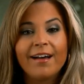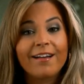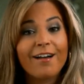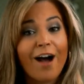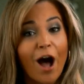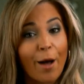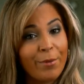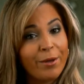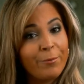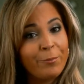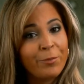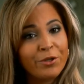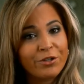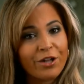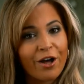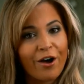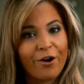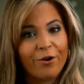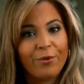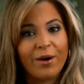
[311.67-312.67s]
Comment
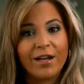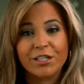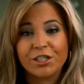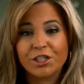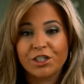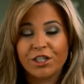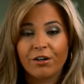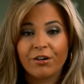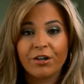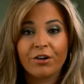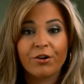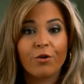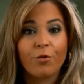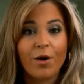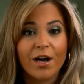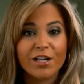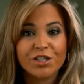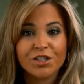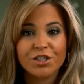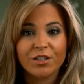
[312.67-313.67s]
below and share your
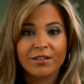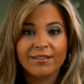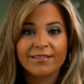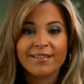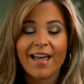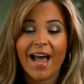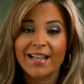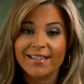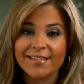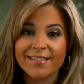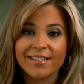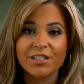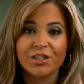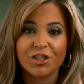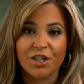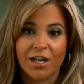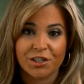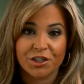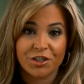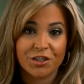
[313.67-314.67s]
questions and
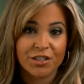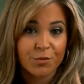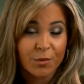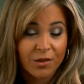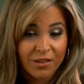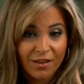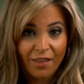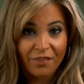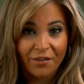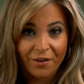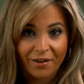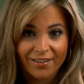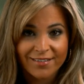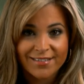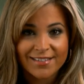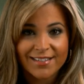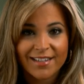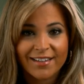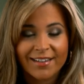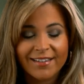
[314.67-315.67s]
suggestions with
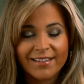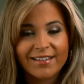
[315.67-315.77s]
others.